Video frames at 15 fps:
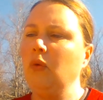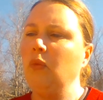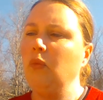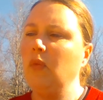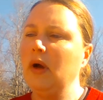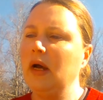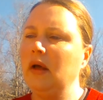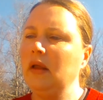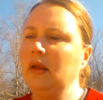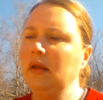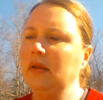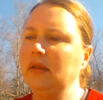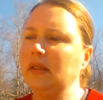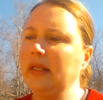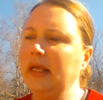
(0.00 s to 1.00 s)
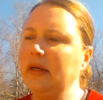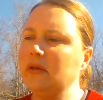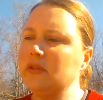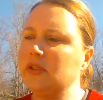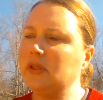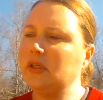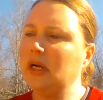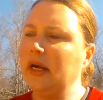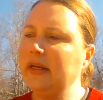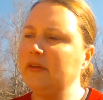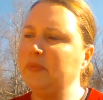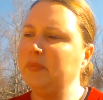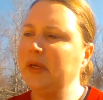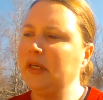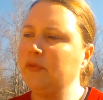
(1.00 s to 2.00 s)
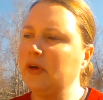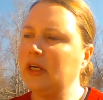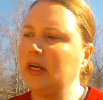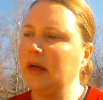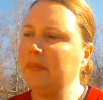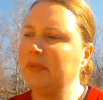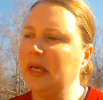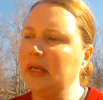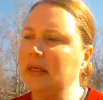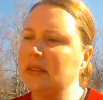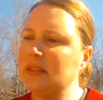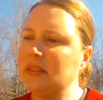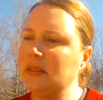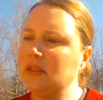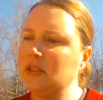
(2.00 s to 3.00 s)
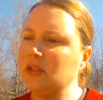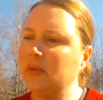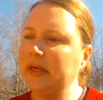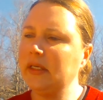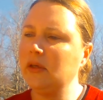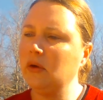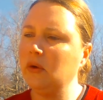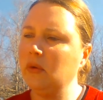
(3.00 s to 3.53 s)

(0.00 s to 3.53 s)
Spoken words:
"Well, the letters are kind of big for cupcakes, so it